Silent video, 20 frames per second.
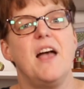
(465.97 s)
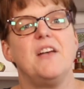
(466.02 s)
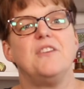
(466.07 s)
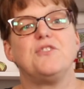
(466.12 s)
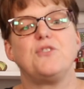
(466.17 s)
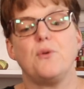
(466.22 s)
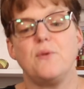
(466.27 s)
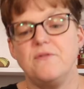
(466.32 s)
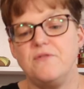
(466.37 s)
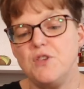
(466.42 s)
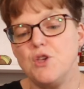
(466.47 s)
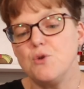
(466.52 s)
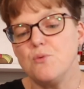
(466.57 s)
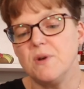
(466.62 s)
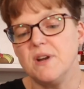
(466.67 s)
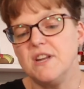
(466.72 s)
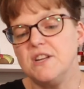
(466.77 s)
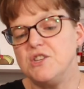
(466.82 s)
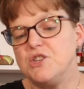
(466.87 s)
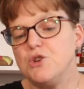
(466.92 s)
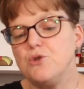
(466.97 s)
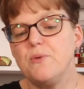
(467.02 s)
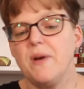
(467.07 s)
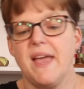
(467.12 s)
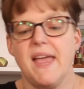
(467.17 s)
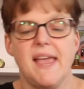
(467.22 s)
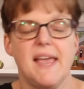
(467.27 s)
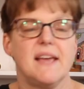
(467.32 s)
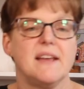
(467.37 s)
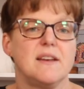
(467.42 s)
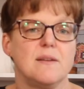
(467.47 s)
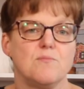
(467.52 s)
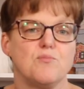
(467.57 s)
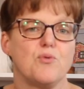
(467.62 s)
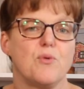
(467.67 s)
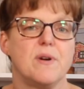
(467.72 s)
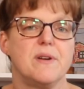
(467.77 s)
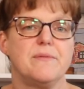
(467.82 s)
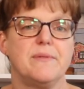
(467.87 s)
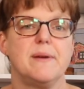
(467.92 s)
So if you want to do a hand
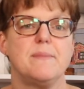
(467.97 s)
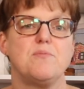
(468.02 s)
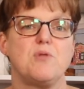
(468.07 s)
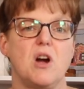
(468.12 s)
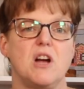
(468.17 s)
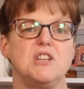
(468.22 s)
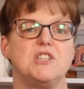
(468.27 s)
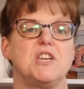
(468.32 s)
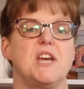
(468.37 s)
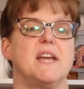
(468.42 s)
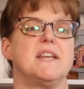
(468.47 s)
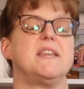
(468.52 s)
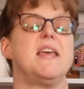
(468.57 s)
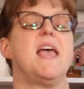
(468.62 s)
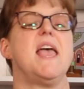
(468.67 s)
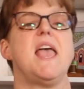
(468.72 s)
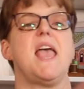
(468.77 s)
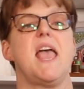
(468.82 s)
embroidery project